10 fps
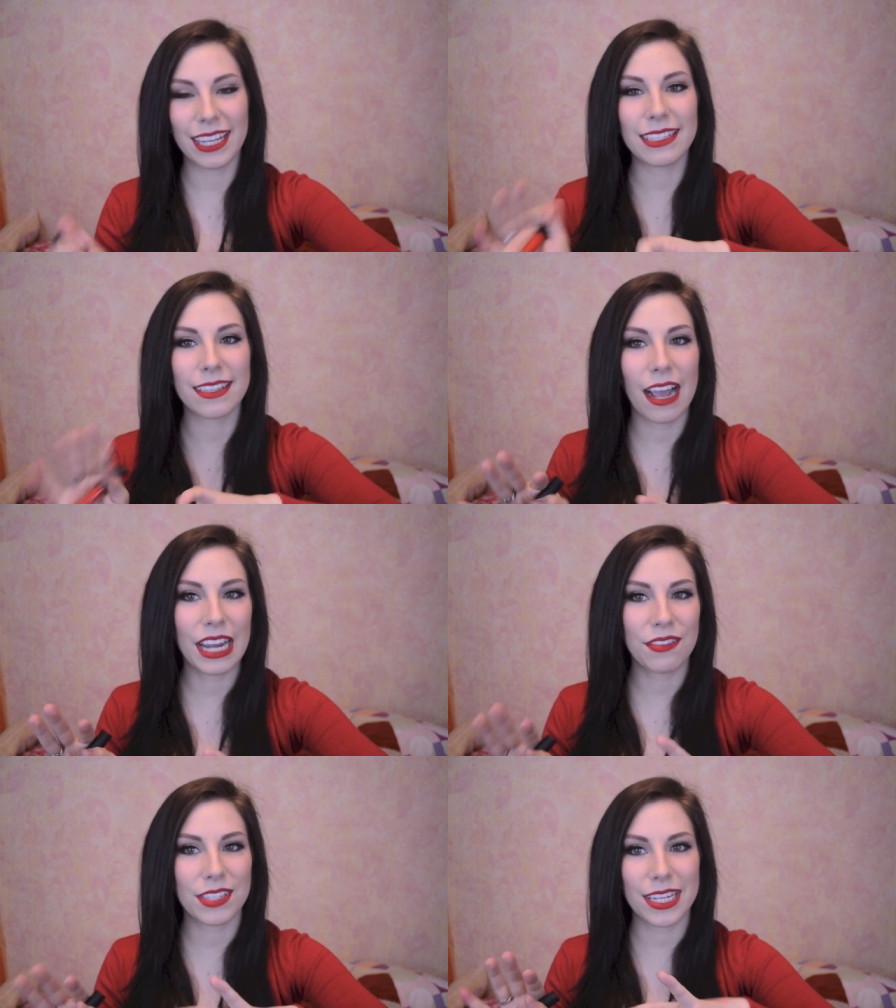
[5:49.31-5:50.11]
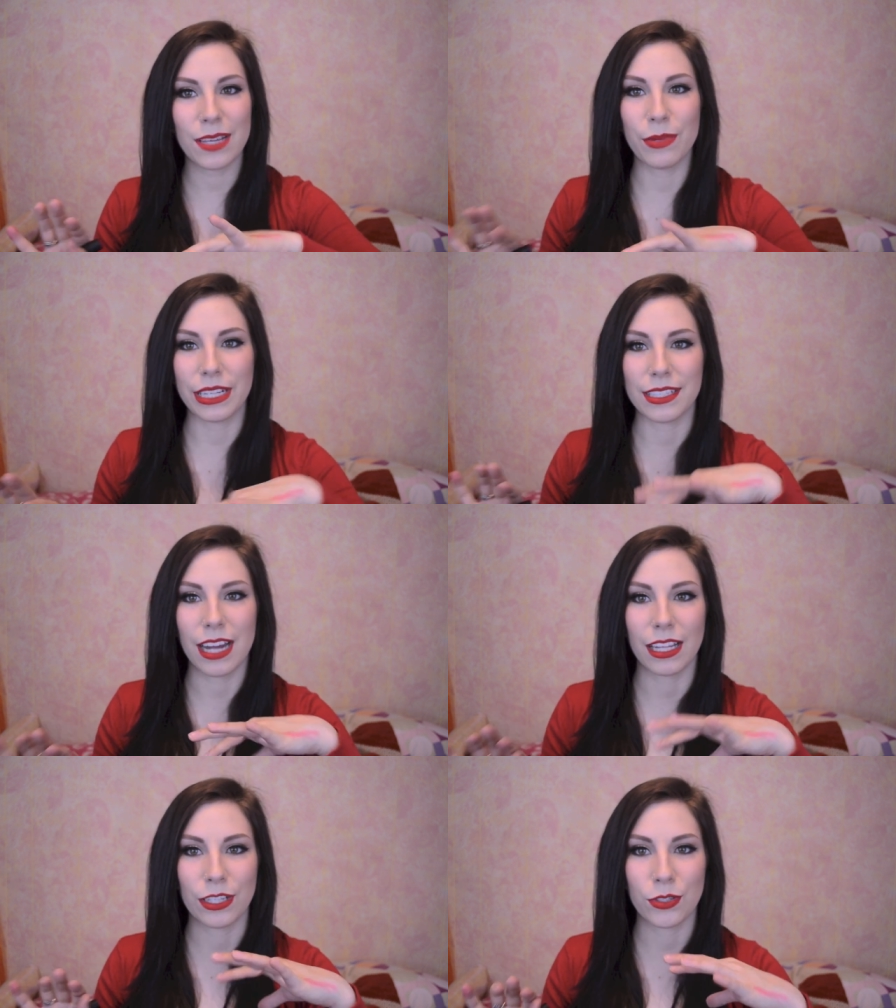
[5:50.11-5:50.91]
it's kind of sticky, but it's
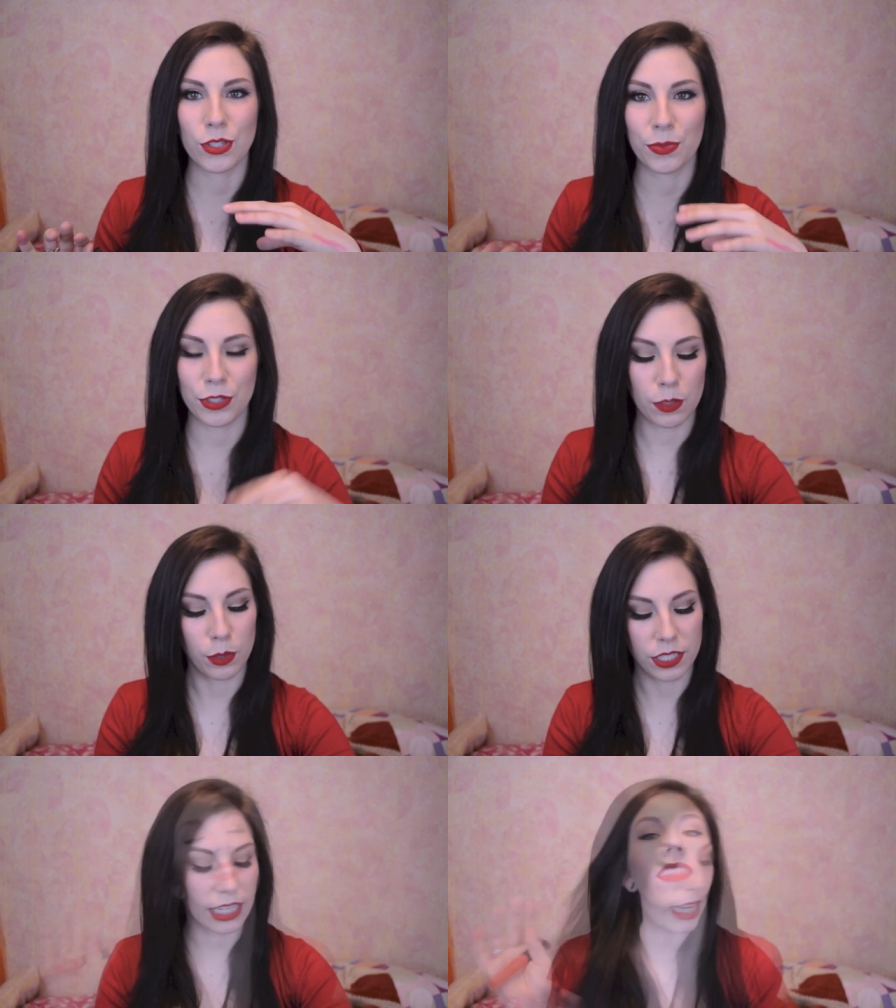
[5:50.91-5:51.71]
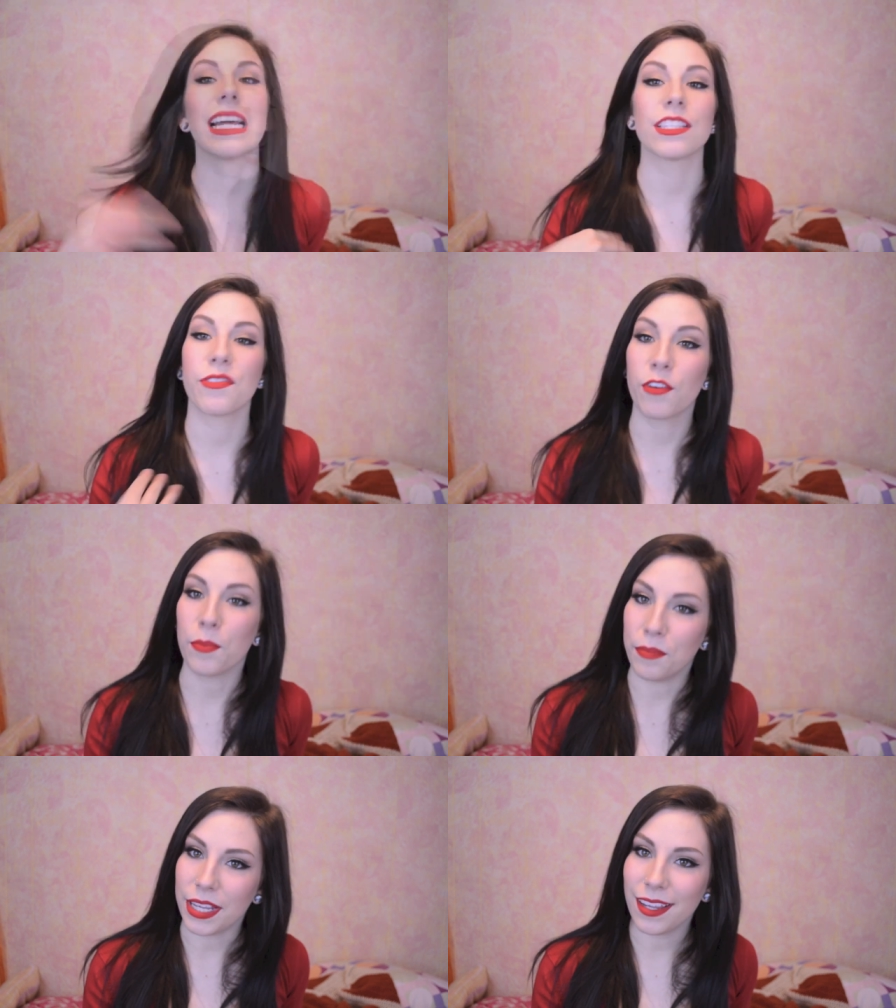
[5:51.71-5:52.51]
not like super, super sticky. That's for
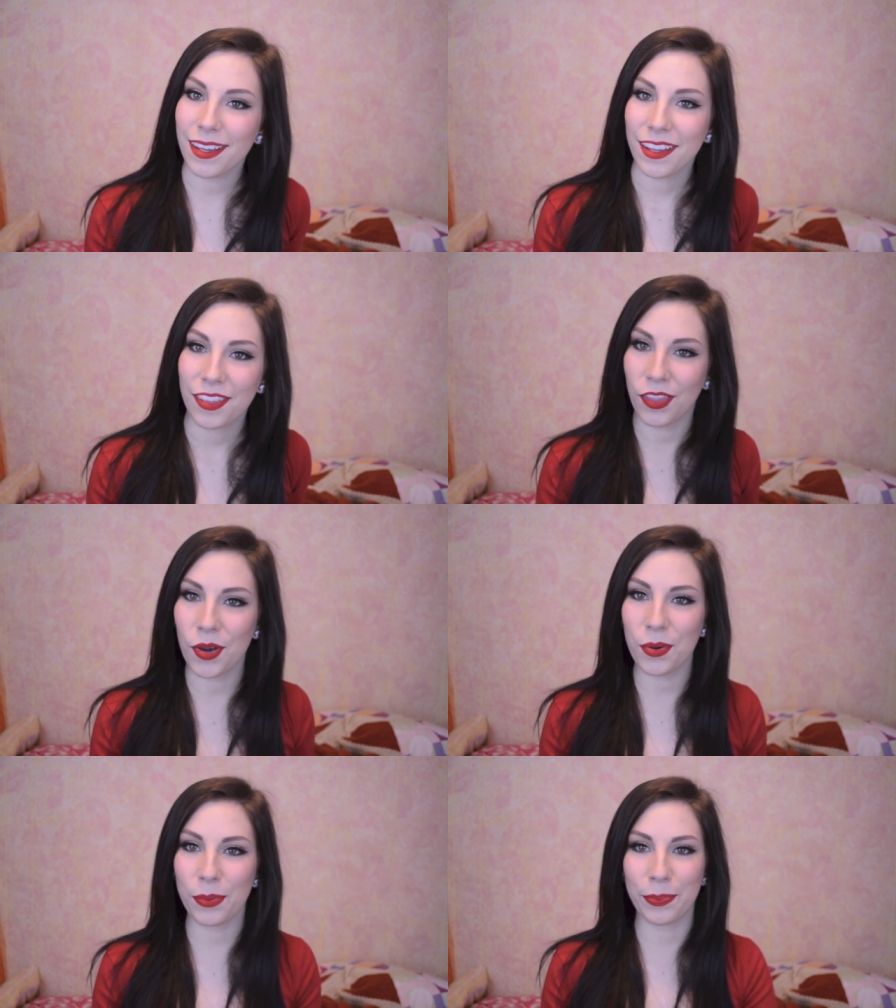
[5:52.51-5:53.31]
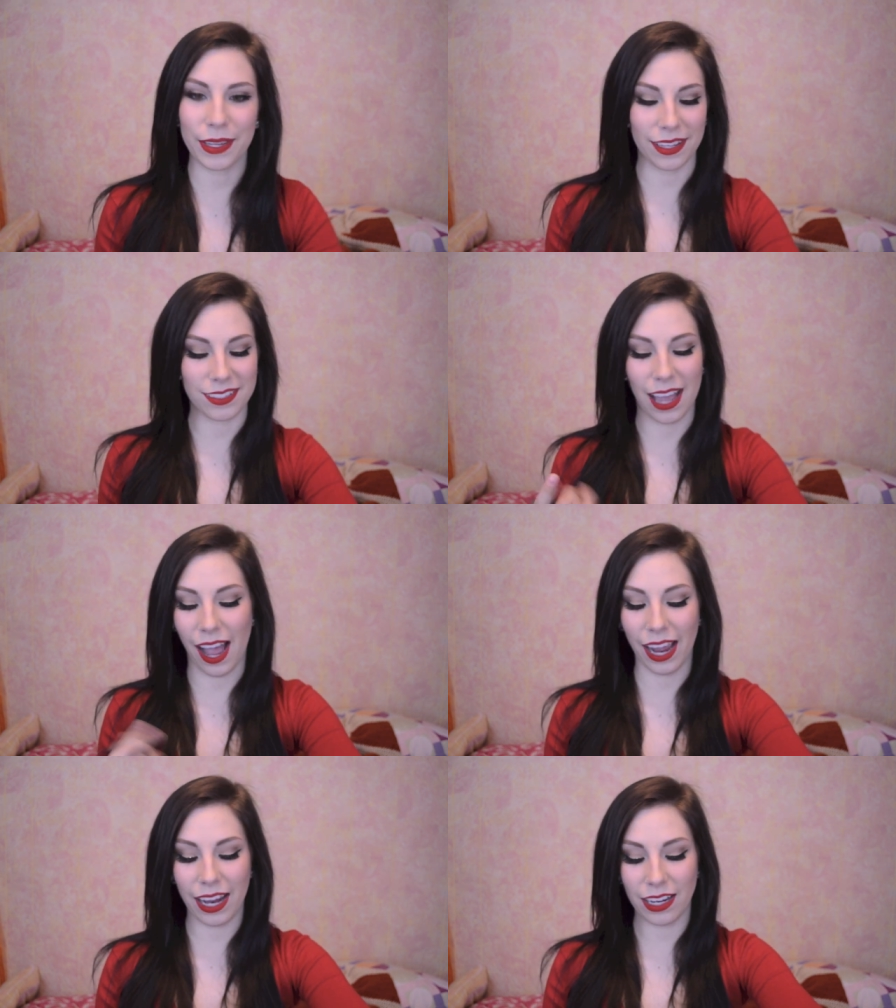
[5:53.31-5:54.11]
me though, because
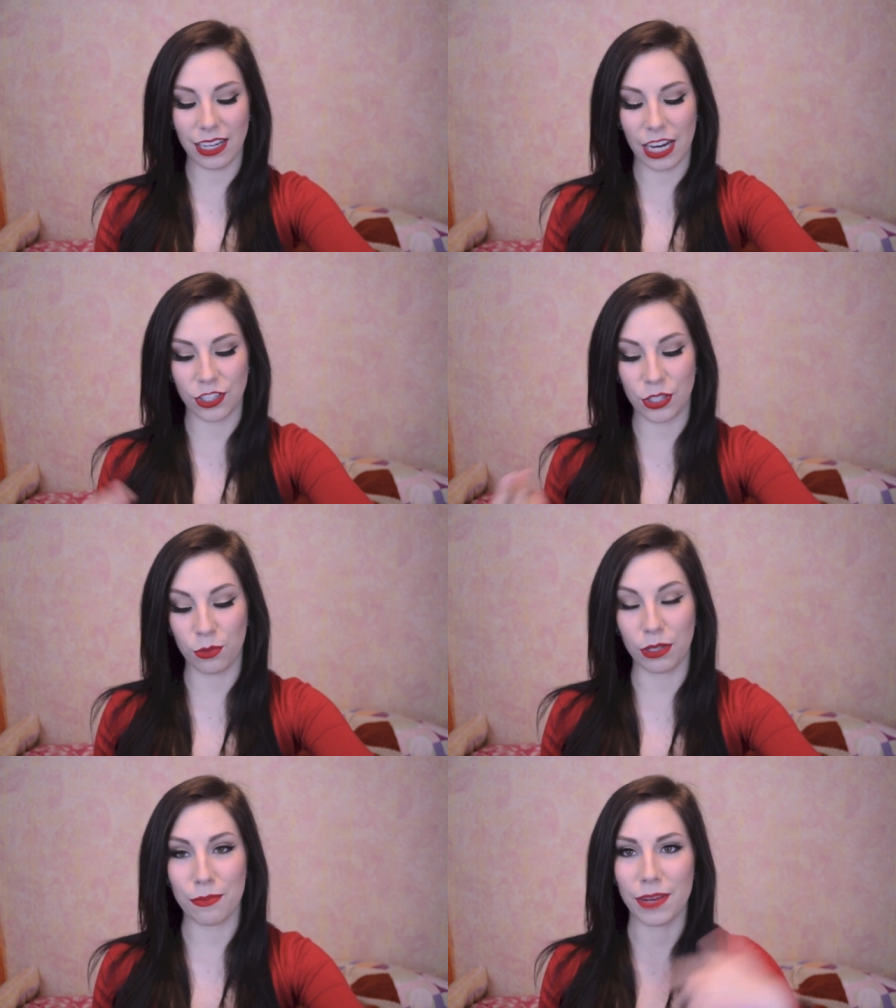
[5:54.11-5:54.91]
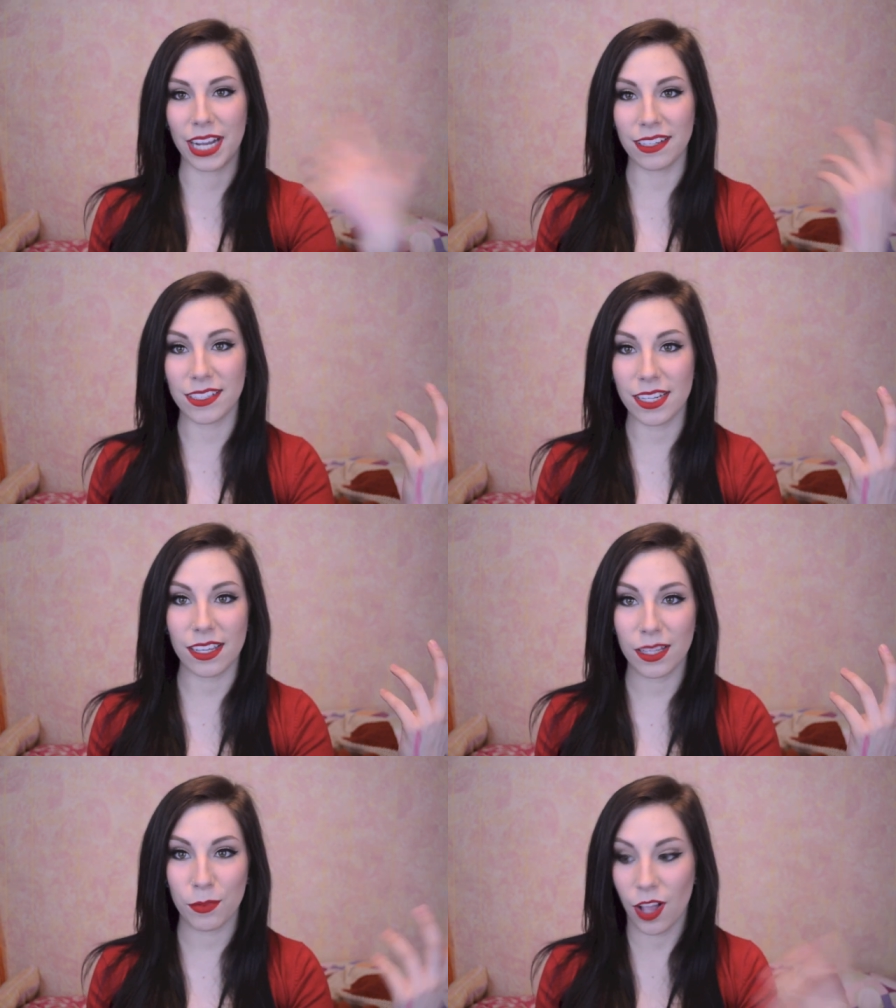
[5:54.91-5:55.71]
I actually don't really mind
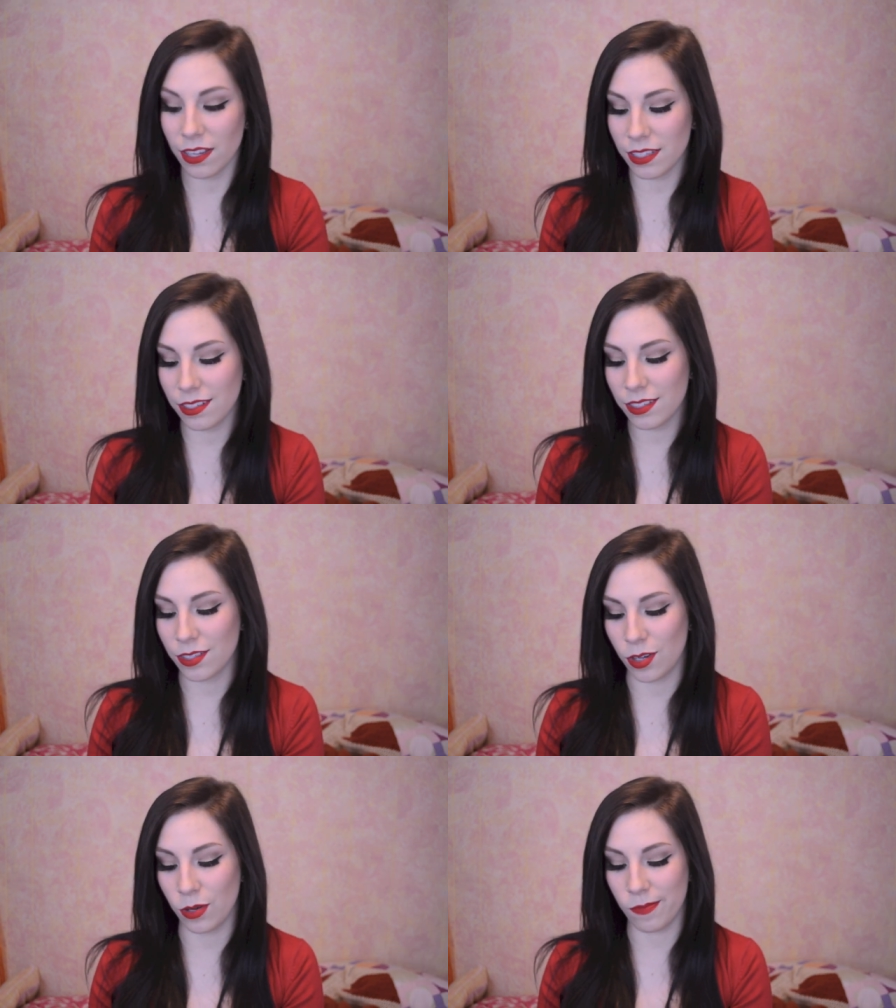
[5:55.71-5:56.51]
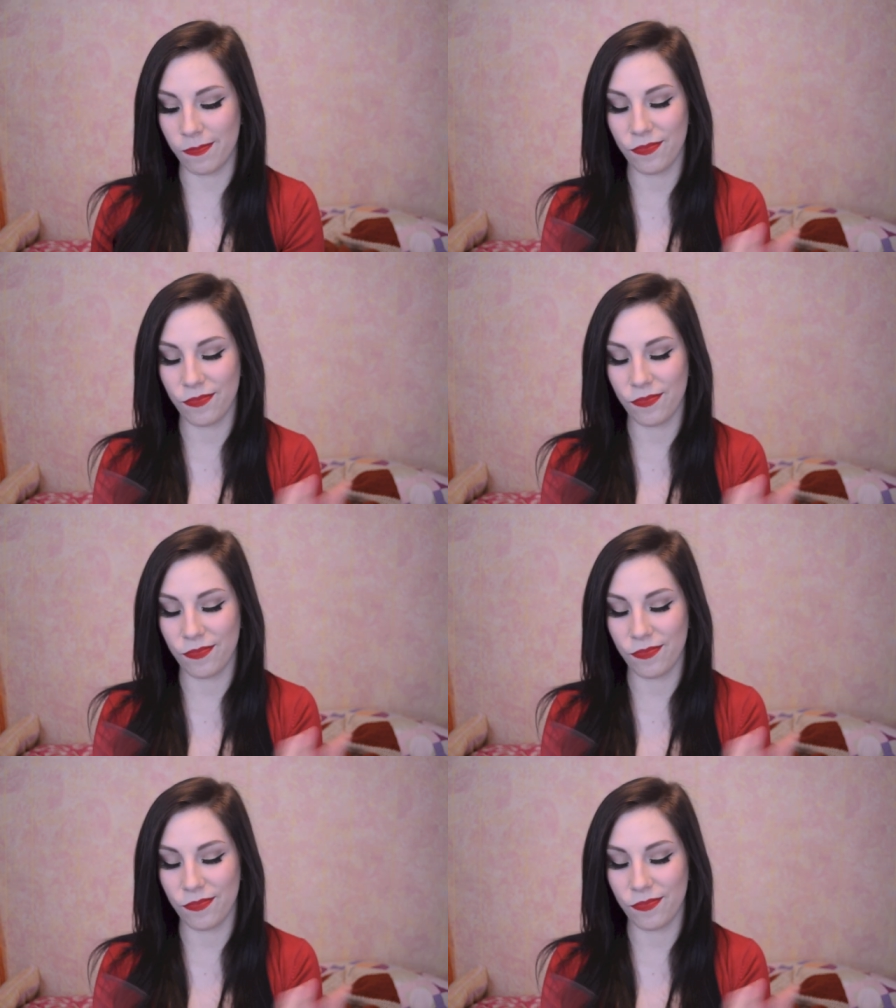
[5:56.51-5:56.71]
sticky lip glosses, so